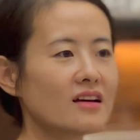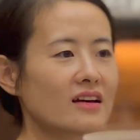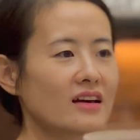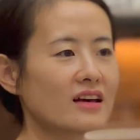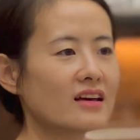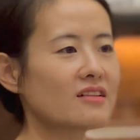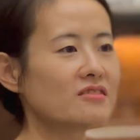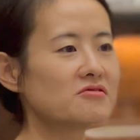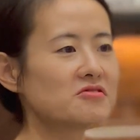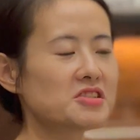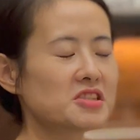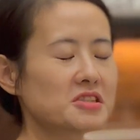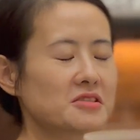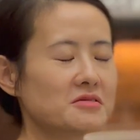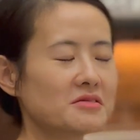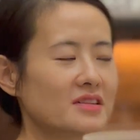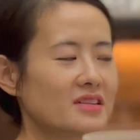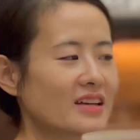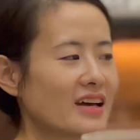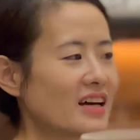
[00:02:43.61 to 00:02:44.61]
And
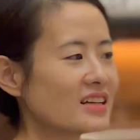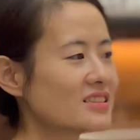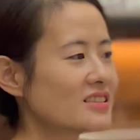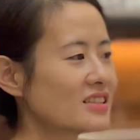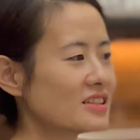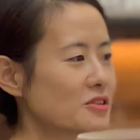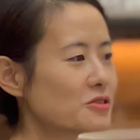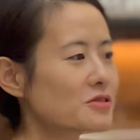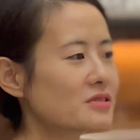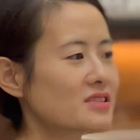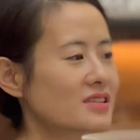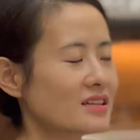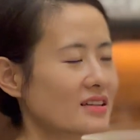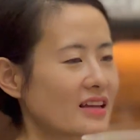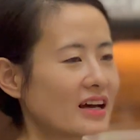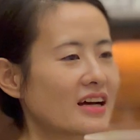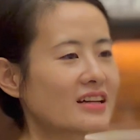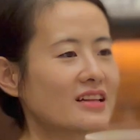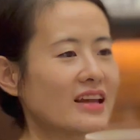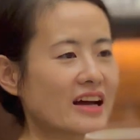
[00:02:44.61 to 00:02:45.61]
that's interesting
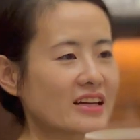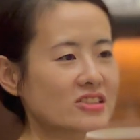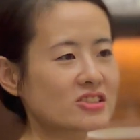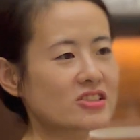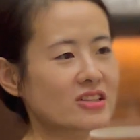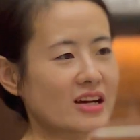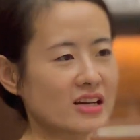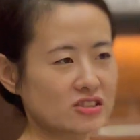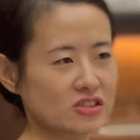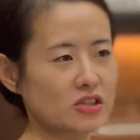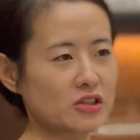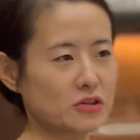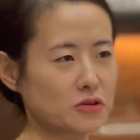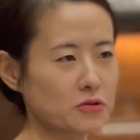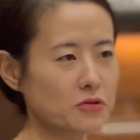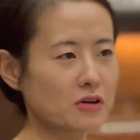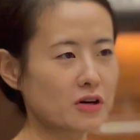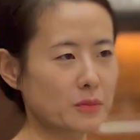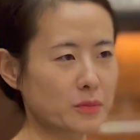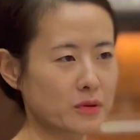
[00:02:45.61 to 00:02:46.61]
that that's actually
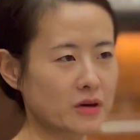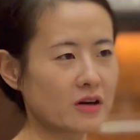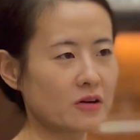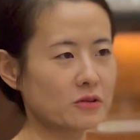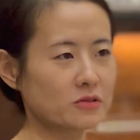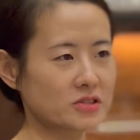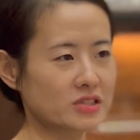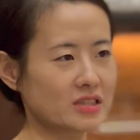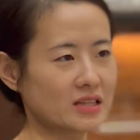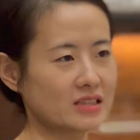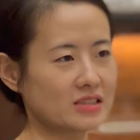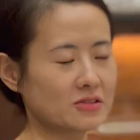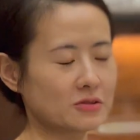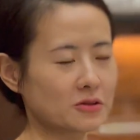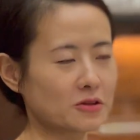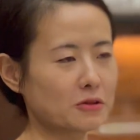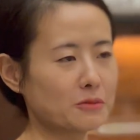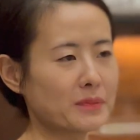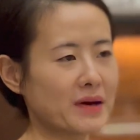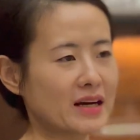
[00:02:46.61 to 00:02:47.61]
your approach, that you
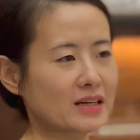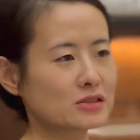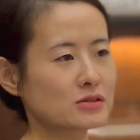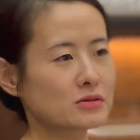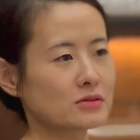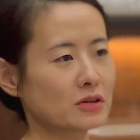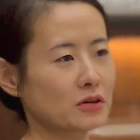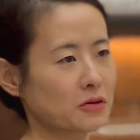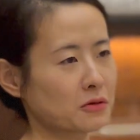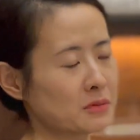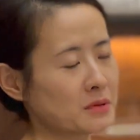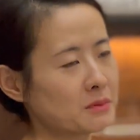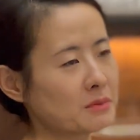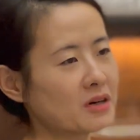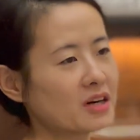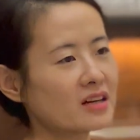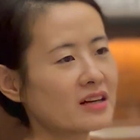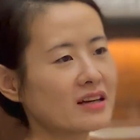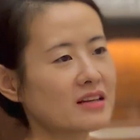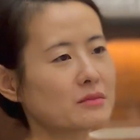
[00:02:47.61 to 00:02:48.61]
go back to the human
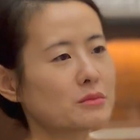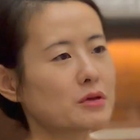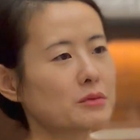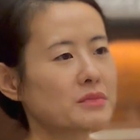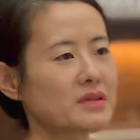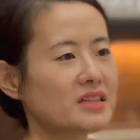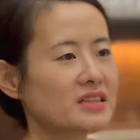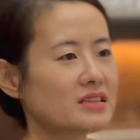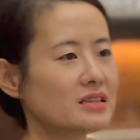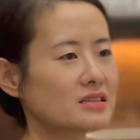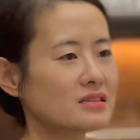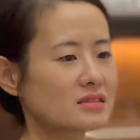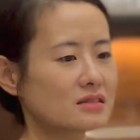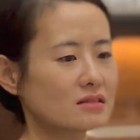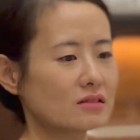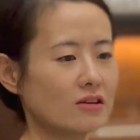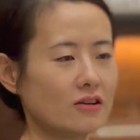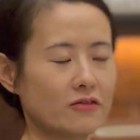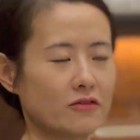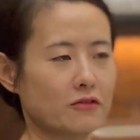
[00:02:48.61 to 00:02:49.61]
body, and mobility is,
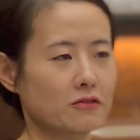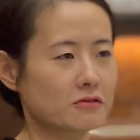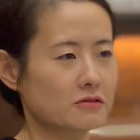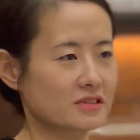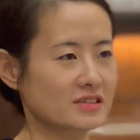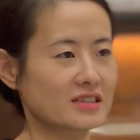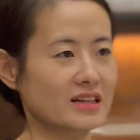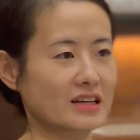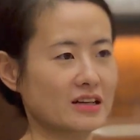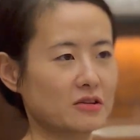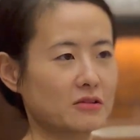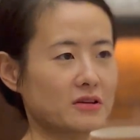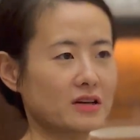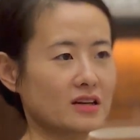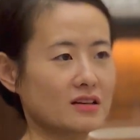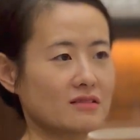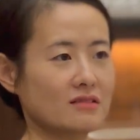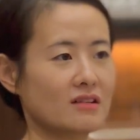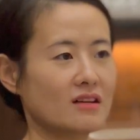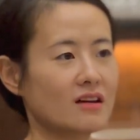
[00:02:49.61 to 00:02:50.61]
of course, like you
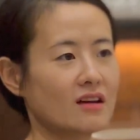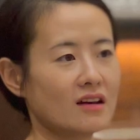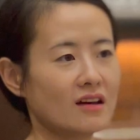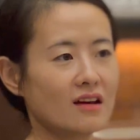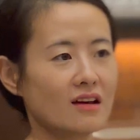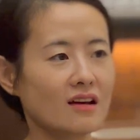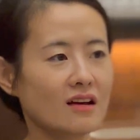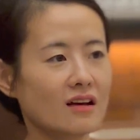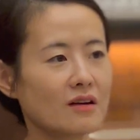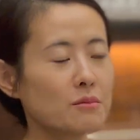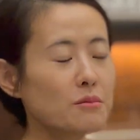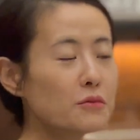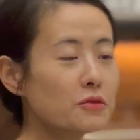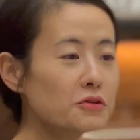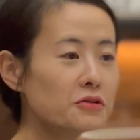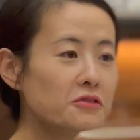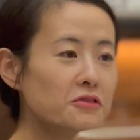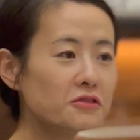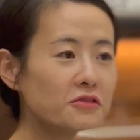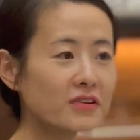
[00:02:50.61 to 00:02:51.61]
can
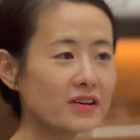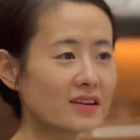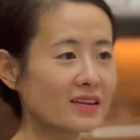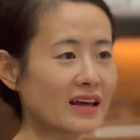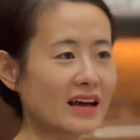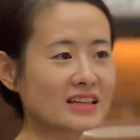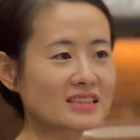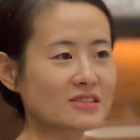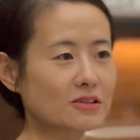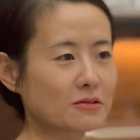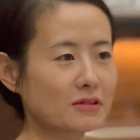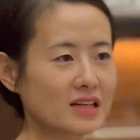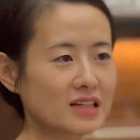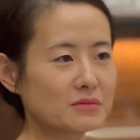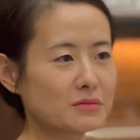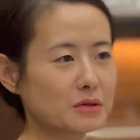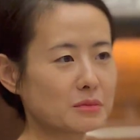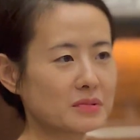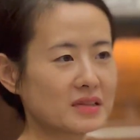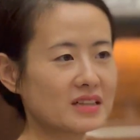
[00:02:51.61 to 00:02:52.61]
move, and that's already
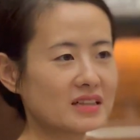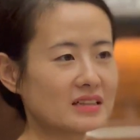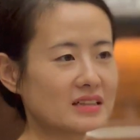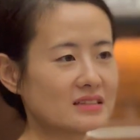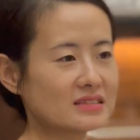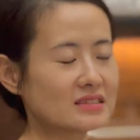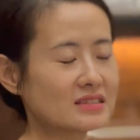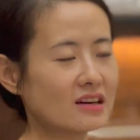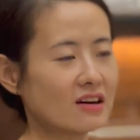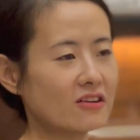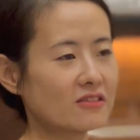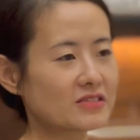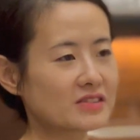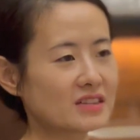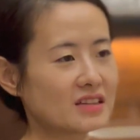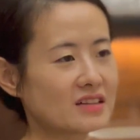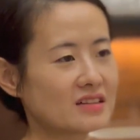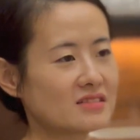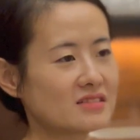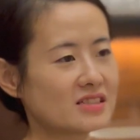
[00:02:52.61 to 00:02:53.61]
mobility itself.
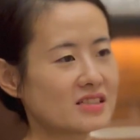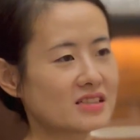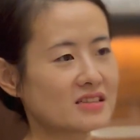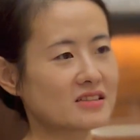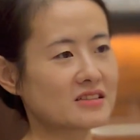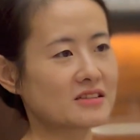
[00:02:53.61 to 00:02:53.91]
And